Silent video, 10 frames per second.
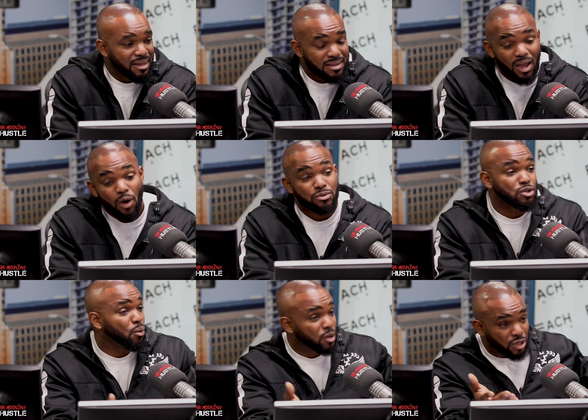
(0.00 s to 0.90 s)
Yeah,
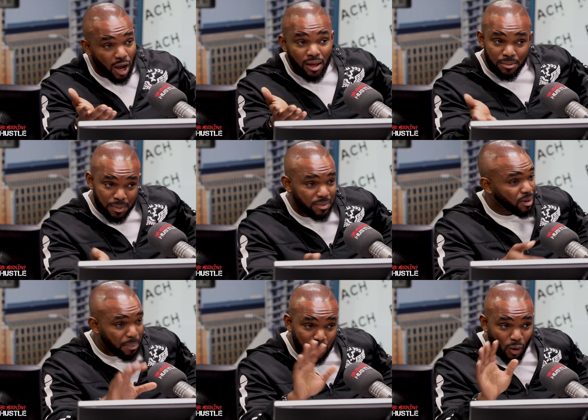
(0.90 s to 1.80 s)
so which other people, you
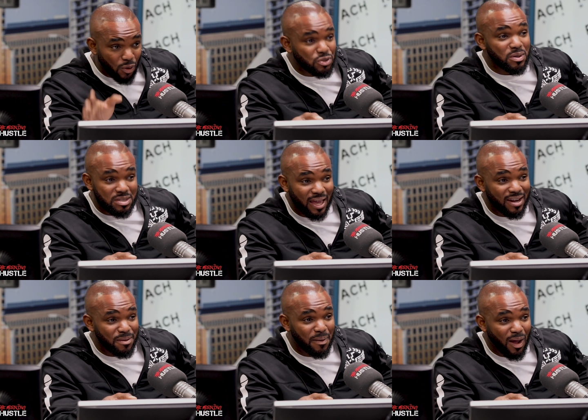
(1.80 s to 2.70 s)
know, people also
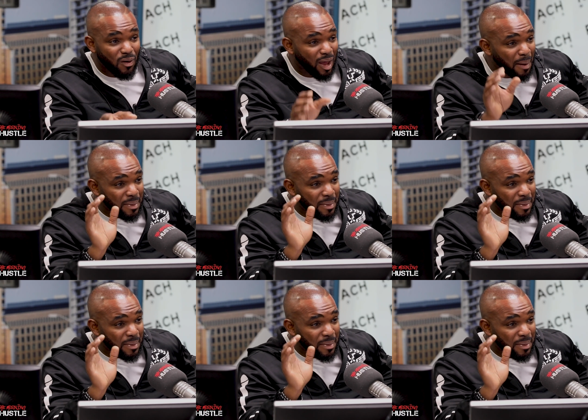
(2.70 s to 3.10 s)
excited about. Mm-hmm. I